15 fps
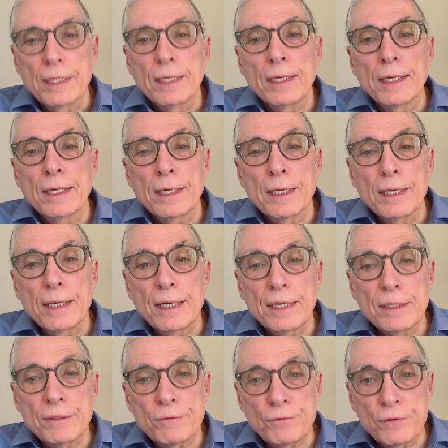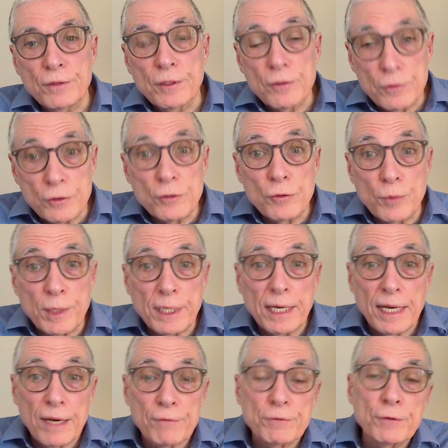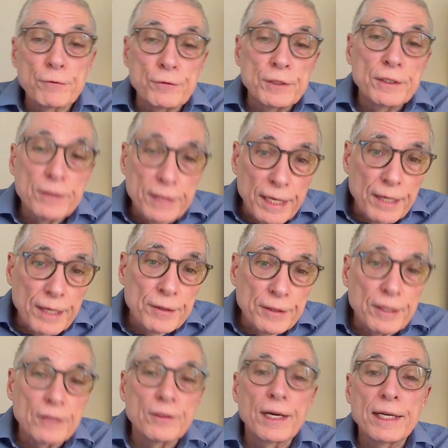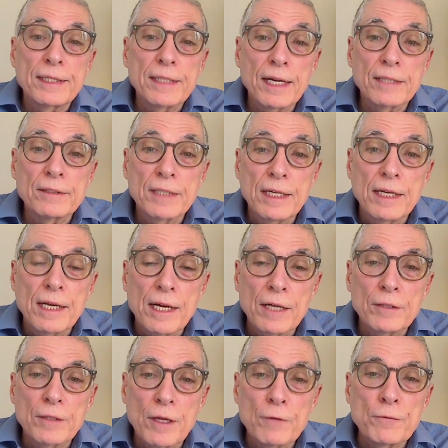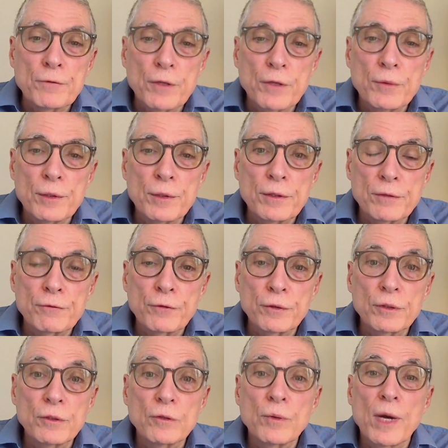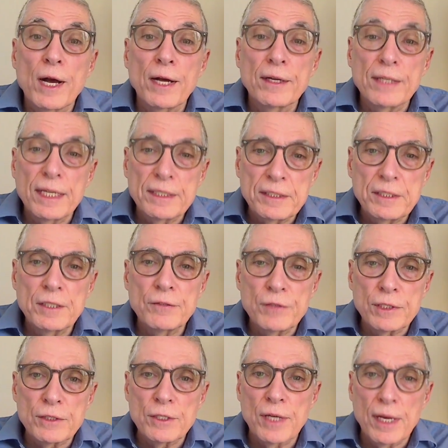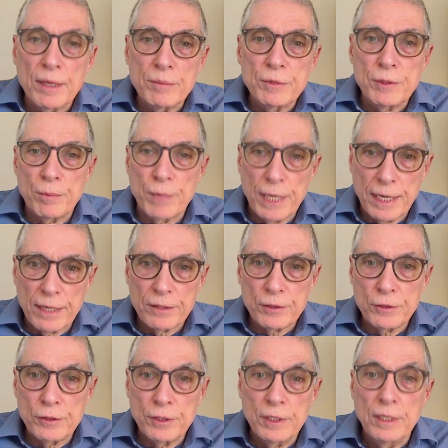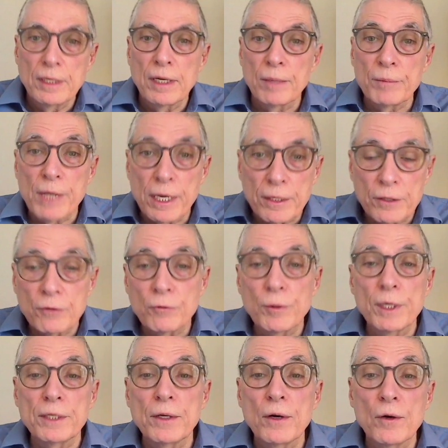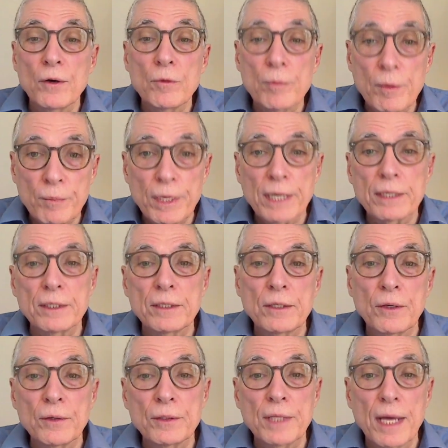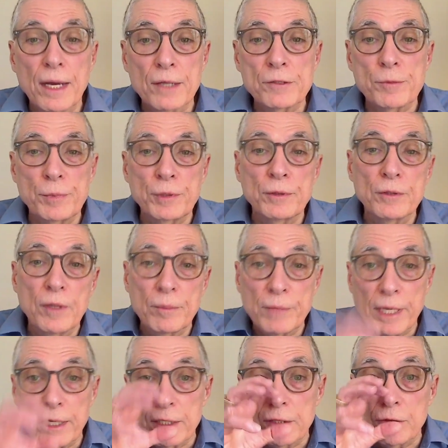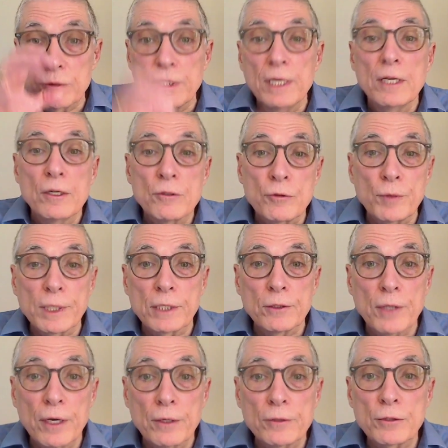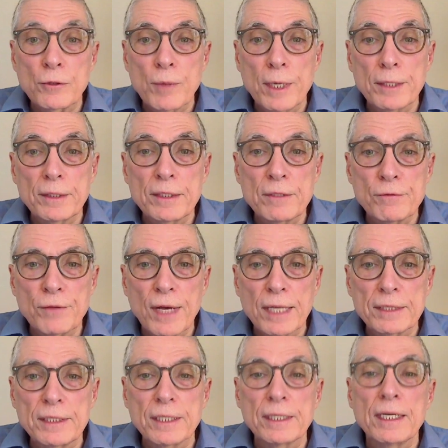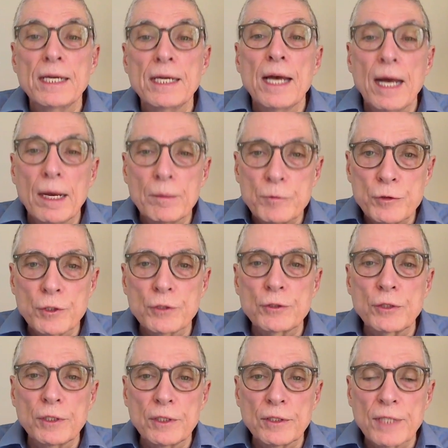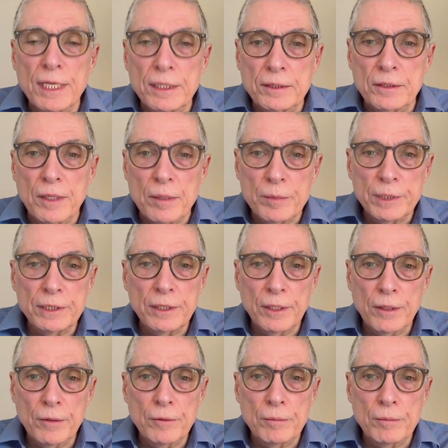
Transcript: Uh, and if this is what I have to feel now, all right, I'll, I'll, I'll flow with it for a little while and give it time to pass. I'm not going to run home. I'm not going to go to the hospital. I'm not going to drink a large quantity of vodka. I'm just going to let it come and go.